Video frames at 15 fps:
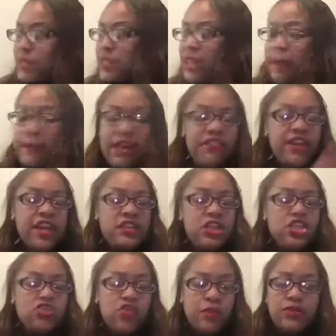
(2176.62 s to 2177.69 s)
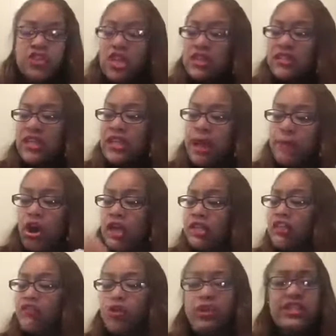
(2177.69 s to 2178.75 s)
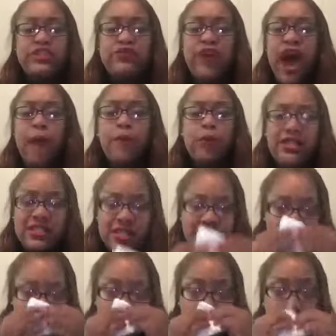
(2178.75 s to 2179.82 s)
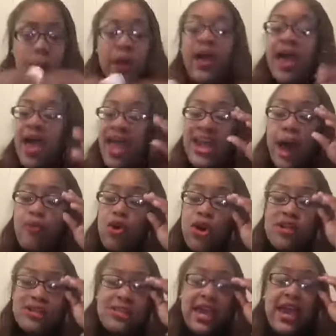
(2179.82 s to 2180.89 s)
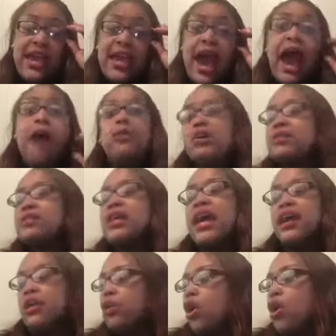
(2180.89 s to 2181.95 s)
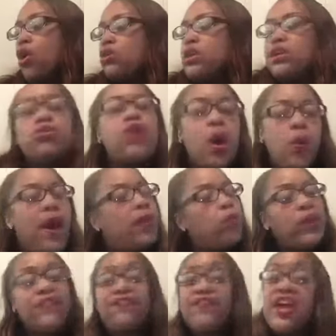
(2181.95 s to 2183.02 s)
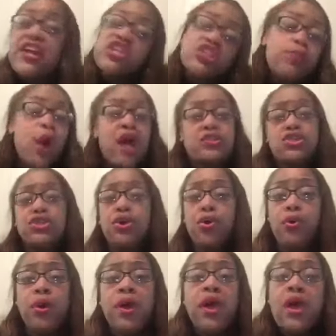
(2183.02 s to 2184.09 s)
Let me read the scripture and then I'm going to give you these five points and I'm out. And I'm going to say, I'm going to say the Holy, you know what? We finished part two.